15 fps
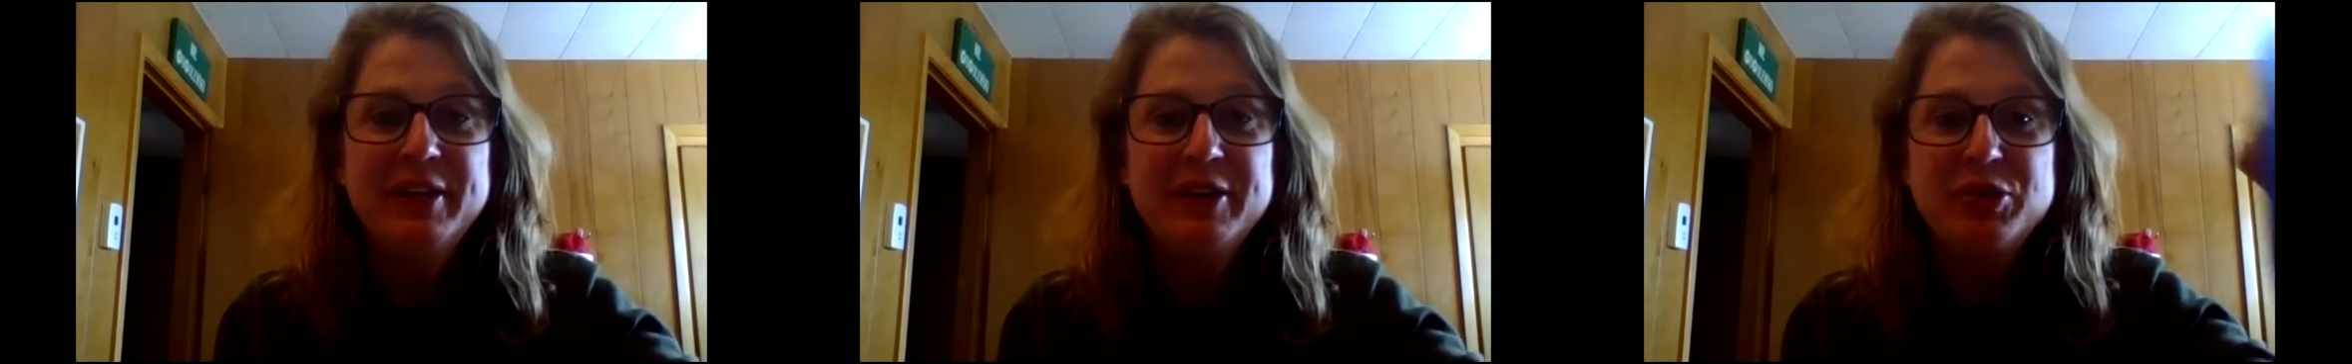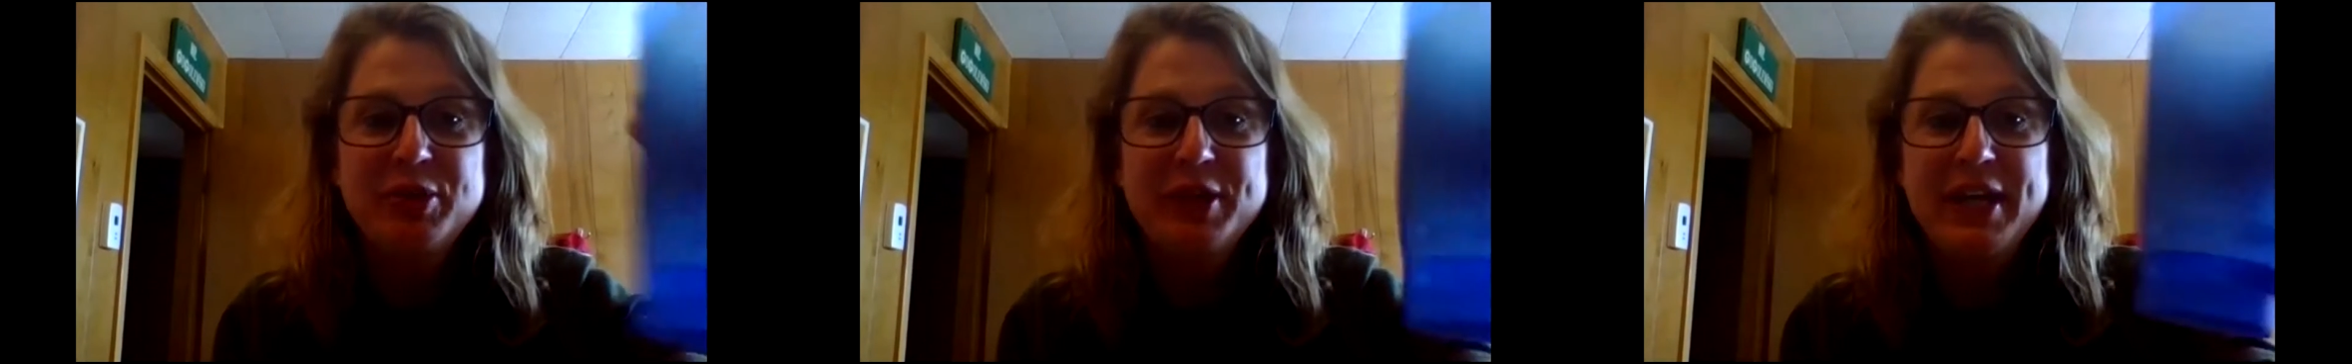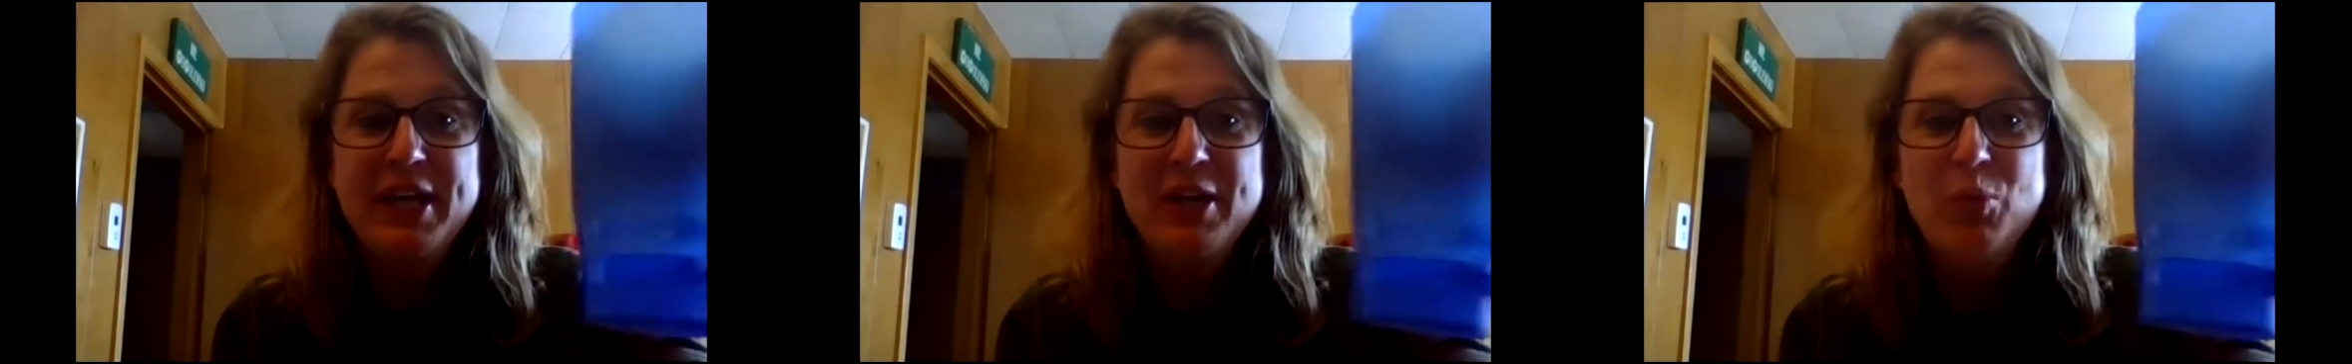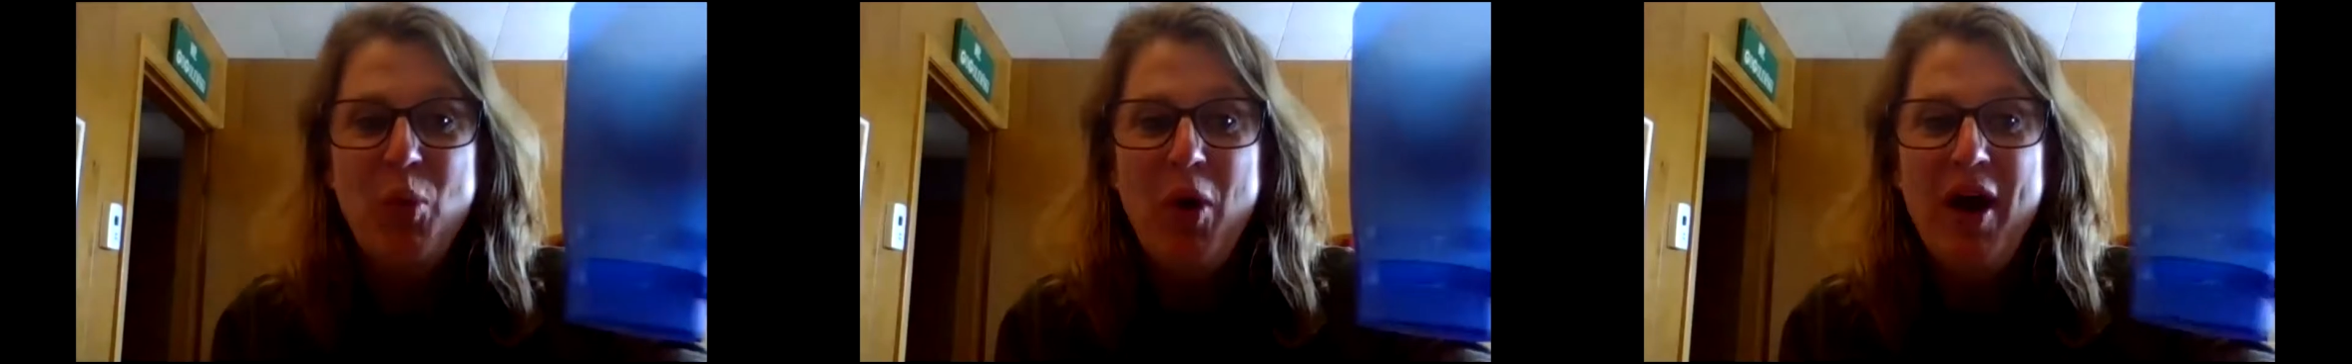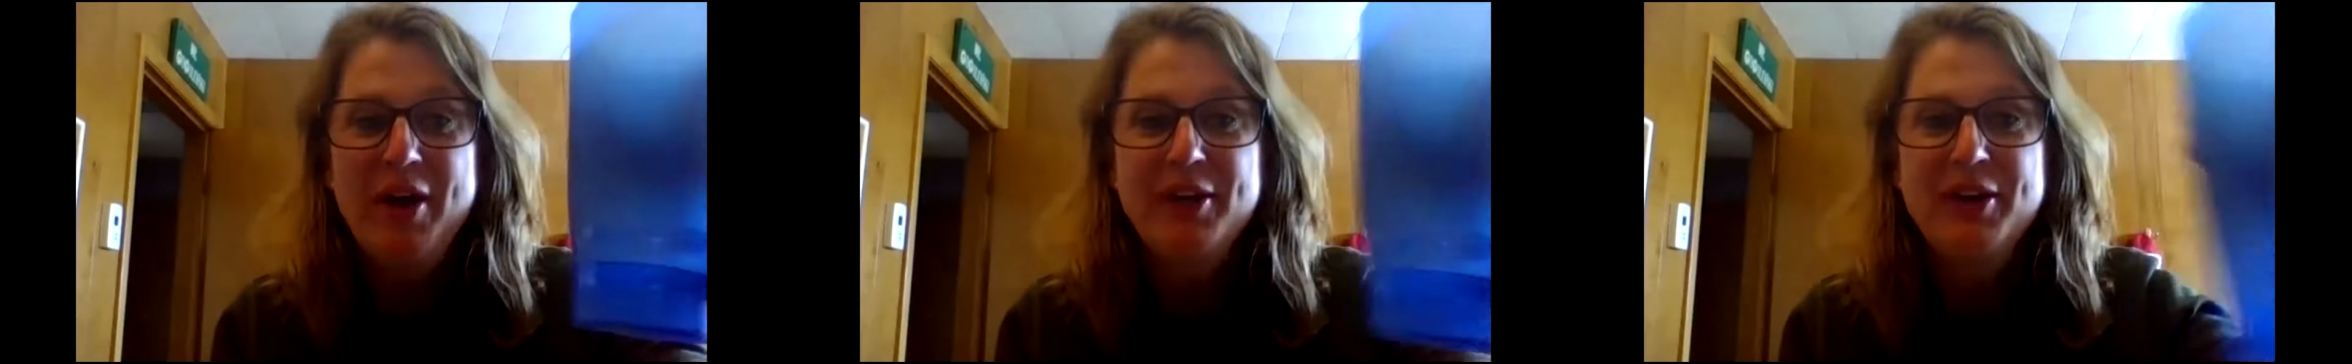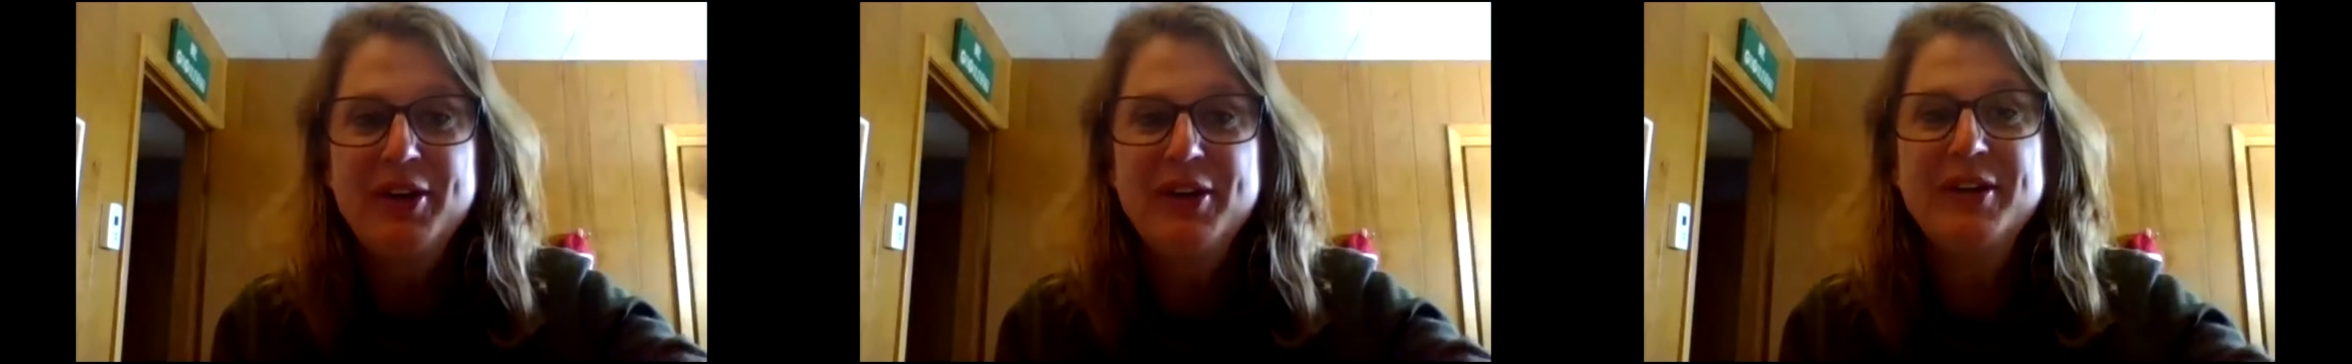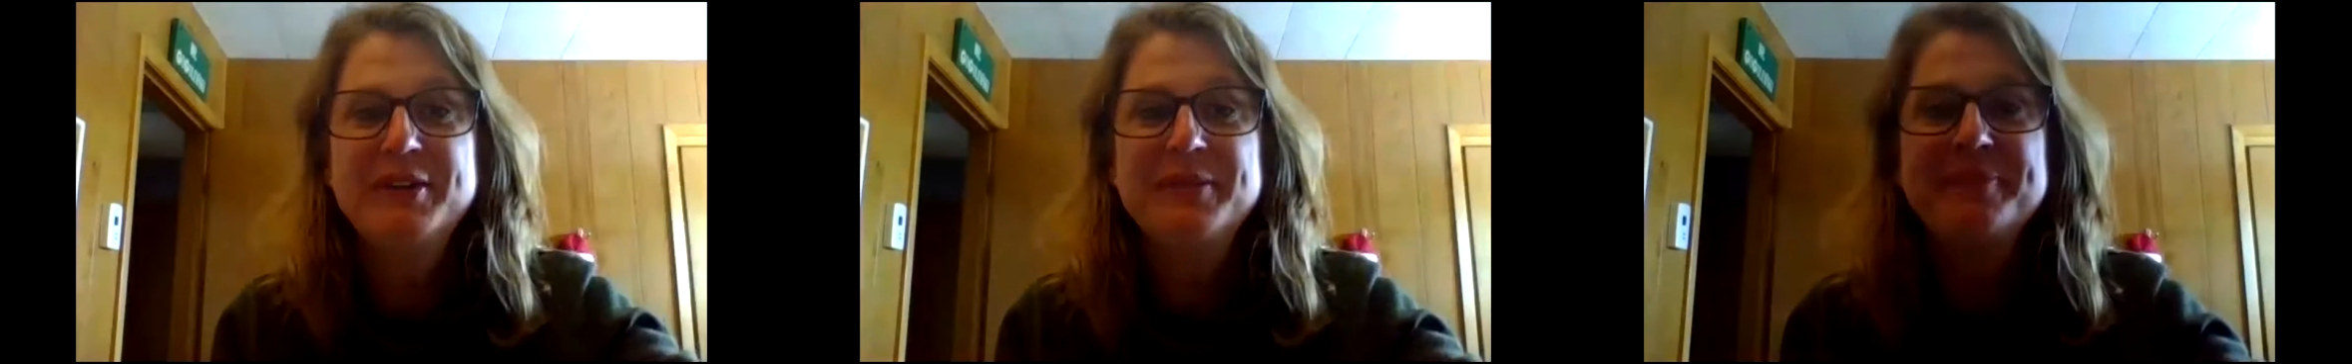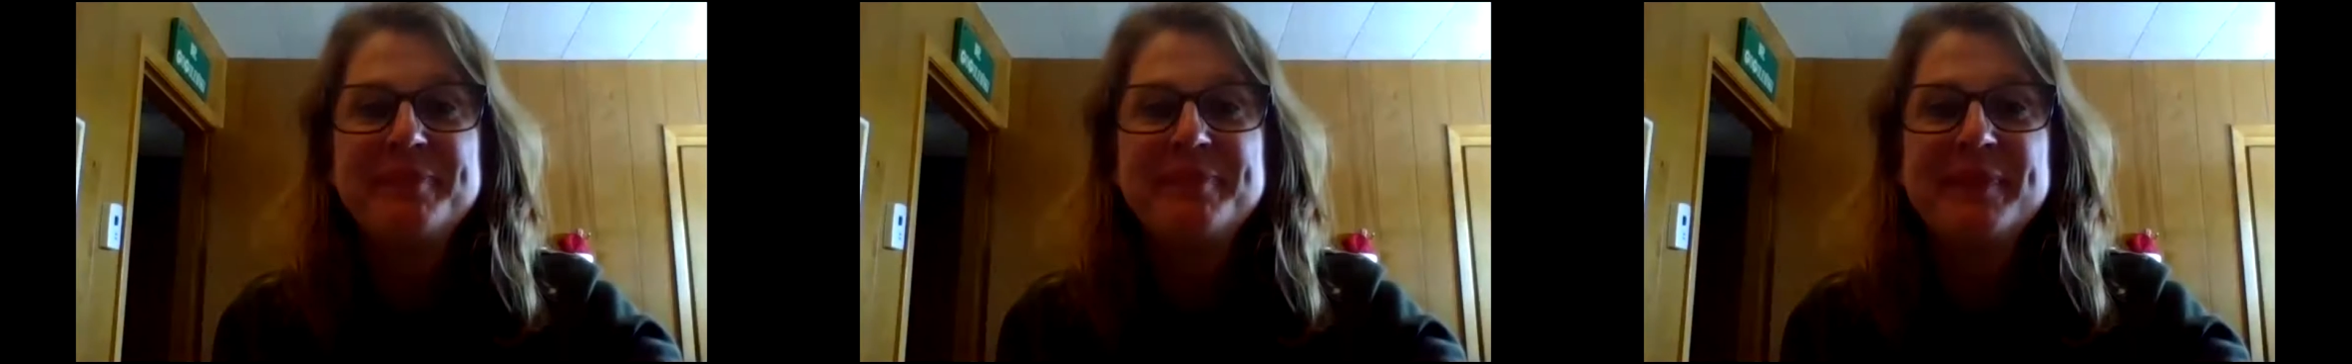drinking water,